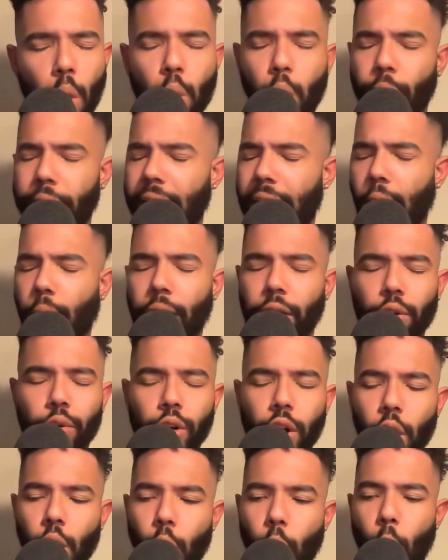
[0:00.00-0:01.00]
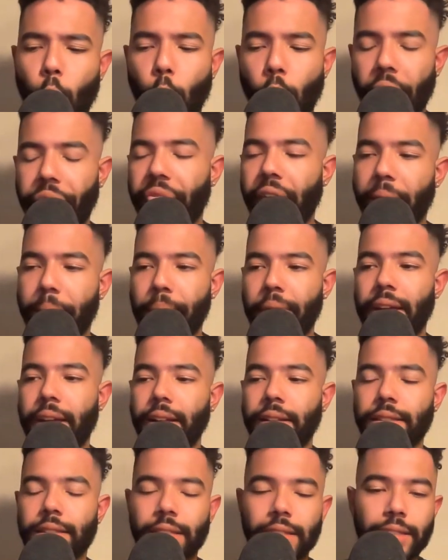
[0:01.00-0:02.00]
now, I don't know what that
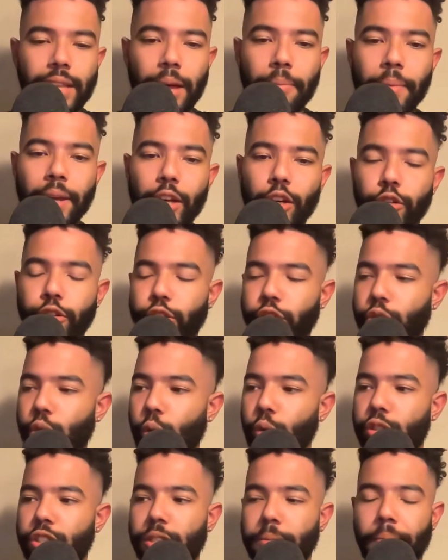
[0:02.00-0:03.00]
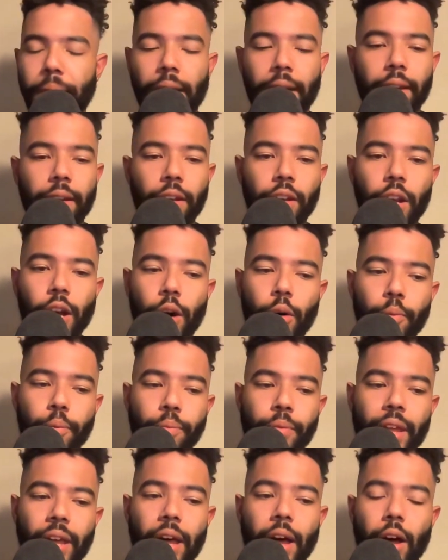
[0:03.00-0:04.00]
means. Does that mean you're just going to spend, you know,
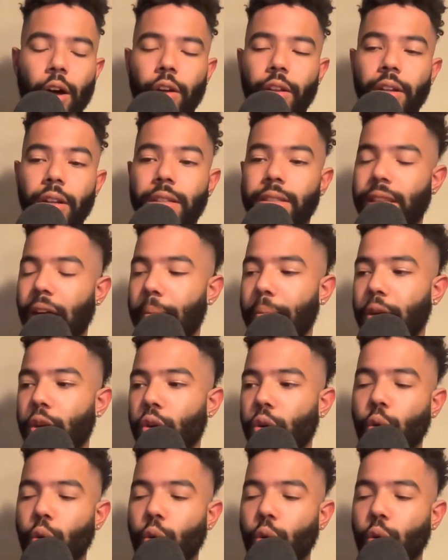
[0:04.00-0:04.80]
does that mean you're